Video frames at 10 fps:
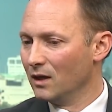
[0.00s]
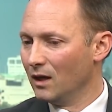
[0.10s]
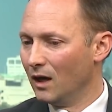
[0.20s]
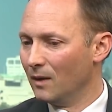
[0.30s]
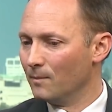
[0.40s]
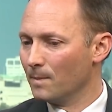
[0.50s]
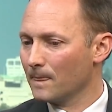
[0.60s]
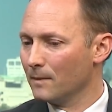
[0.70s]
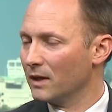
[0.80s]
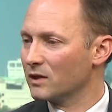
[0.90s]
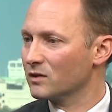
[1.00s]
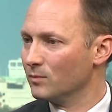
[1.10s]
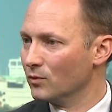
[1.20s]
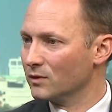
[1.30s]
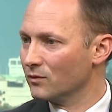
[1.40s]
better
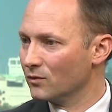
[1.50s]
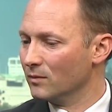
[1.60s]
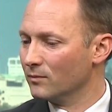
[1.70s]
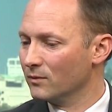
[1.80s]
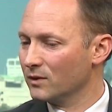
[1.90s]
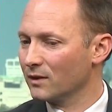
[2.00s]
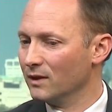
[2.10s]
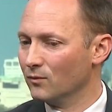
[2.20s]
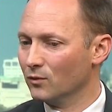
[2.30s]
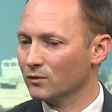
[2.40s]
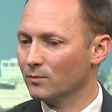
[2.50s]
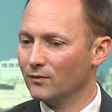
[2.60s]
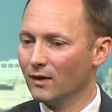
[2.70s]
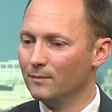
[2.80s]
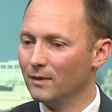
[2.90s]
supported group, which I think will also
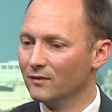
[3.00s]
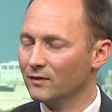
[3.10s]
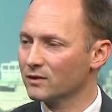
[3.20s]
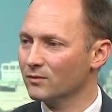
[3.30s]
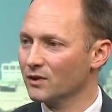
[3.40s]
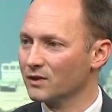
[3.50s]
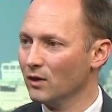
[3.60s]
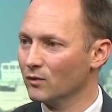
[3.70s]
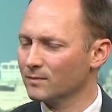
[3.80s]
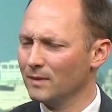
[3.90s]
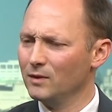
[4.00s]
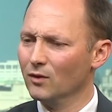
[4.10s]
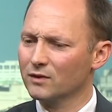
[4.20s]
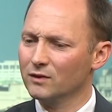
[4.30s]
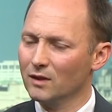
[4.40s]
provide benefits to our shareholders, maybe
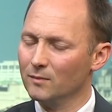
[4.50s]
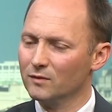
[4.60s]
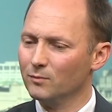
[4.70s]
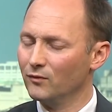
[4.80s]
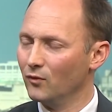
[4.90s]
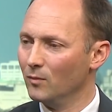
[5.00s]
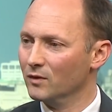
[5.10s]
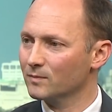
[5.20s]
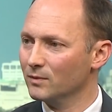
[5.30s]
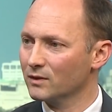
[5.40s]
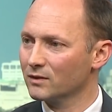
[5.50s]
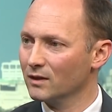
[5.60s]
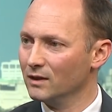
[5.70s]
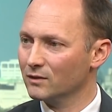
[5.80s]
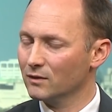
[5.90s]
not in terms of performance, but
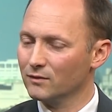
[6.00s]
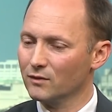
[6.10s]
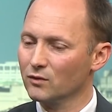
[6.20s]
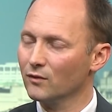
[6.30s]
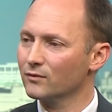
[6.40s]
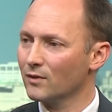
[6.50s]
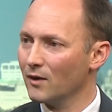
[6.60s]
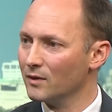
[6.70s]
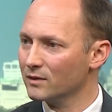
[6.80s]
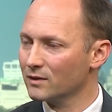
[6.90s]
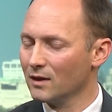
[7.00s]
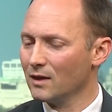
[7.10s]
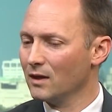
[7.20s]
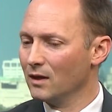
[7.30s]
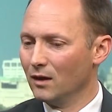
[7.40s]
certainly in terms of the softer areas
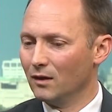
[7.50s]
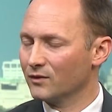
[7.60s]
of